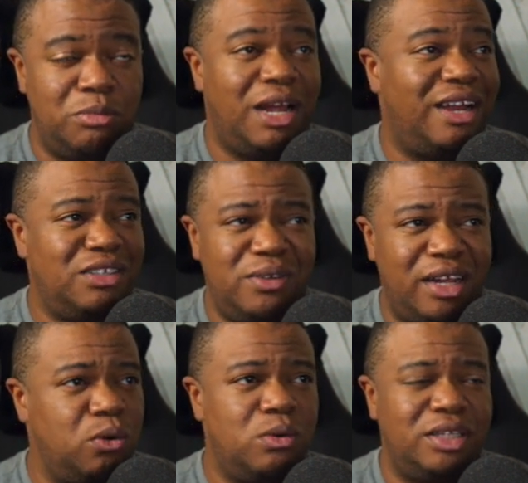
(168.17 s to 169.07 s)
Now, I knew
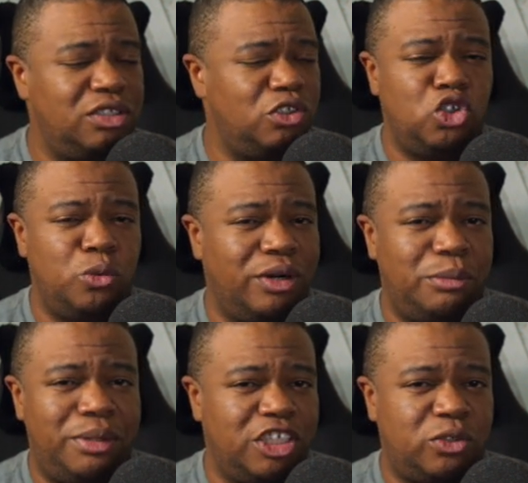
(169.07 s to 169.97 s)
that Google and YouTube were
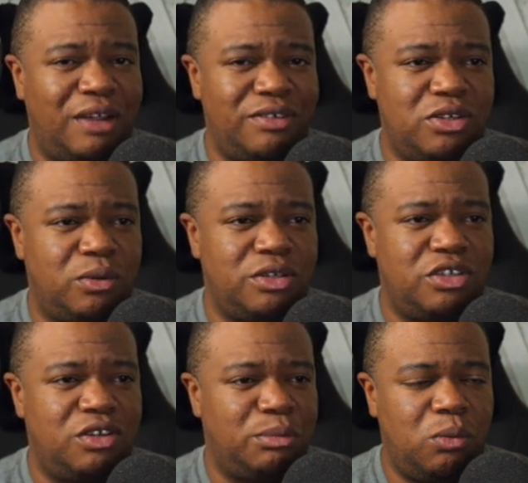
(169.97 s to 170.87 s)
the biggest traffic
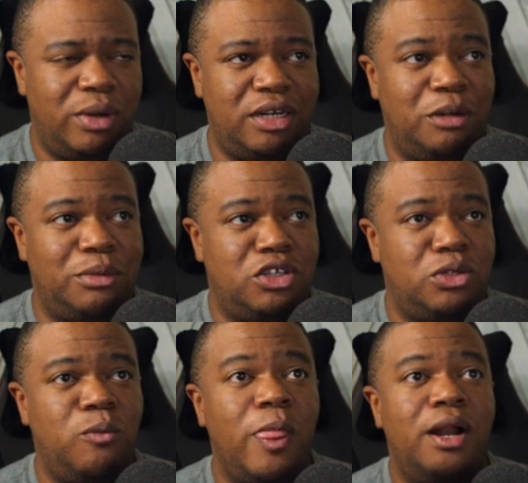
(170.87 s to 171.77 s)
sources, number one and number
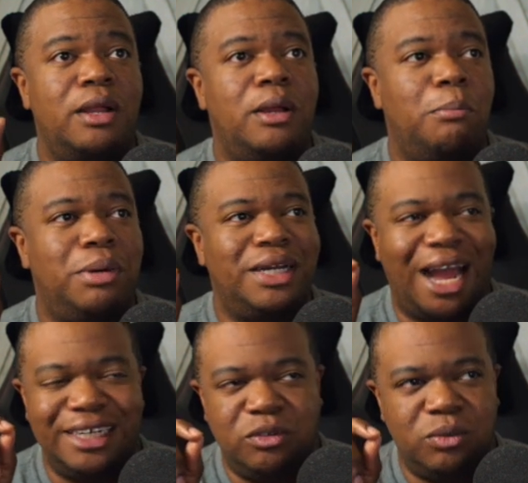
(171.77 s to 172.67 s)
two, but
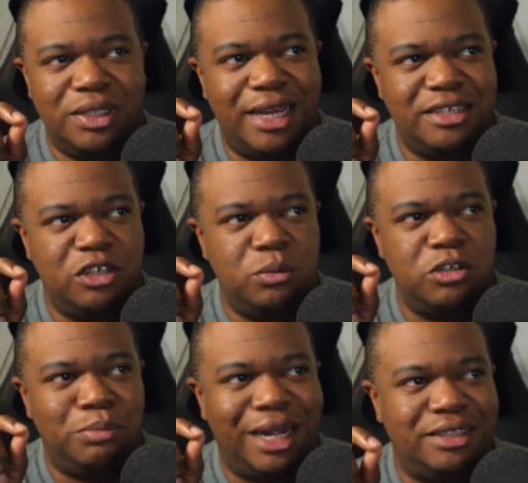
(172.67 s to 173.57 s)
I didn't realize it
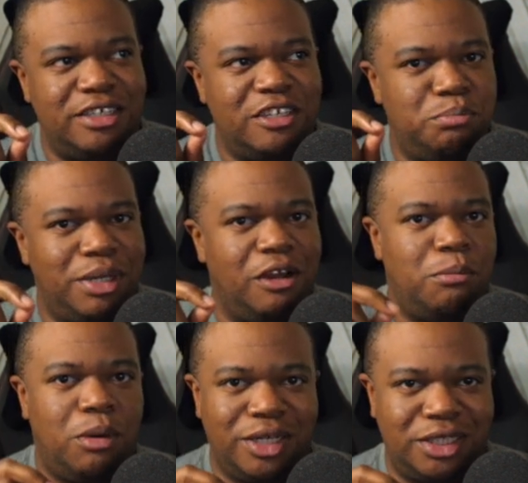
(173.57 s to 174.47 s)
was by this big a
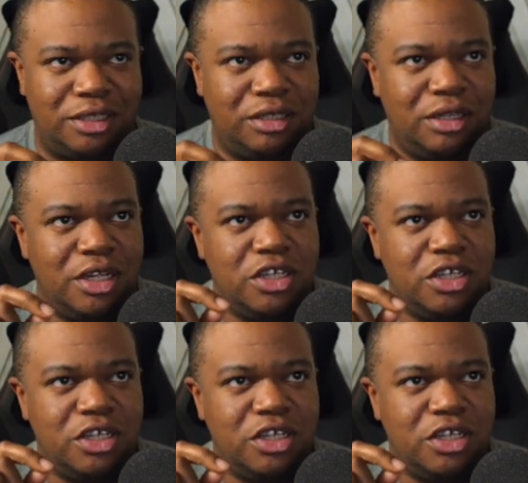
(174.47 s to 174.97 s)
margin.